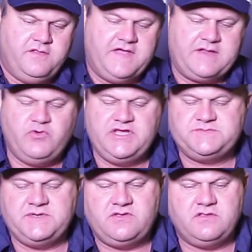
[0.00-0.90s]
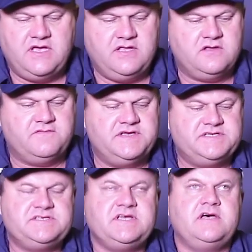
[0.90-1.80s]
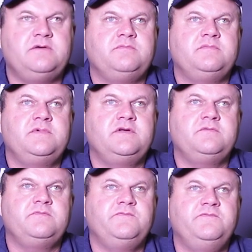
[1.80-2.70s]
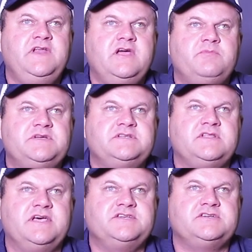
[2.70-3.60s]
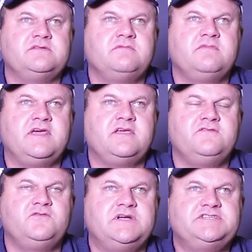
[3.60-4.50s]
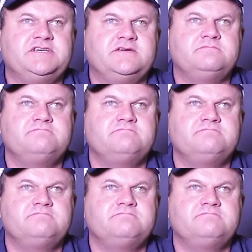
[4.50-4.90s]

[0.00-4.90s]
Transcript: That brings me to the end of this video presentation. Thank you for watching.